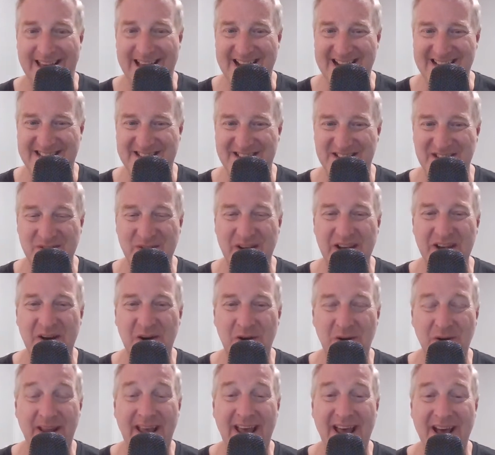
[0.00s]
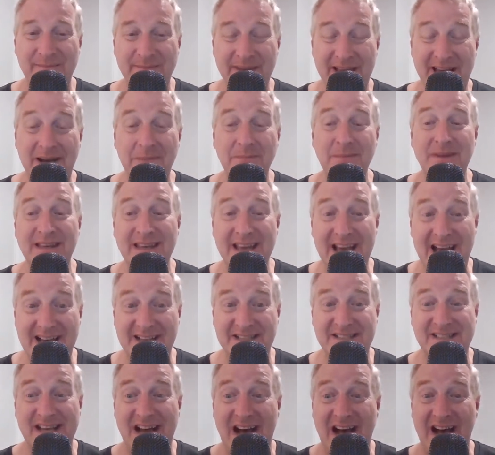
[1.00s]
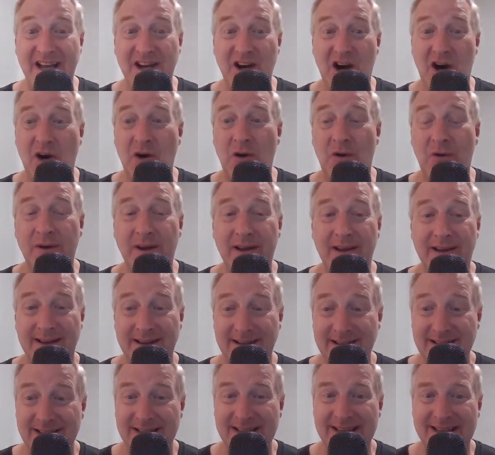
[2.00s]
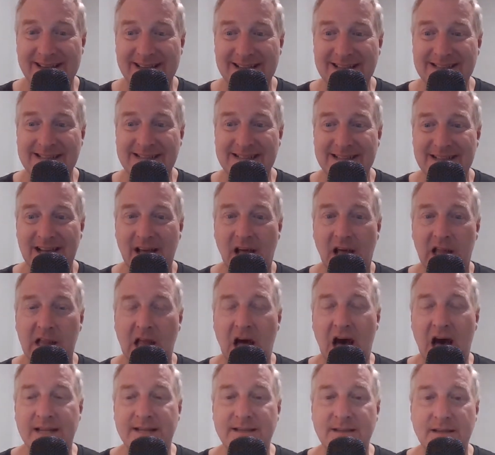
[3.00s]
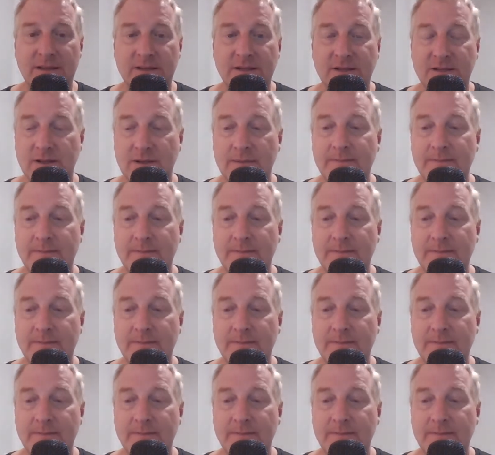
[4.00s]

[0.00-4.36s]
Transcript: Yes. Do I own MM? Yes, I own a lot.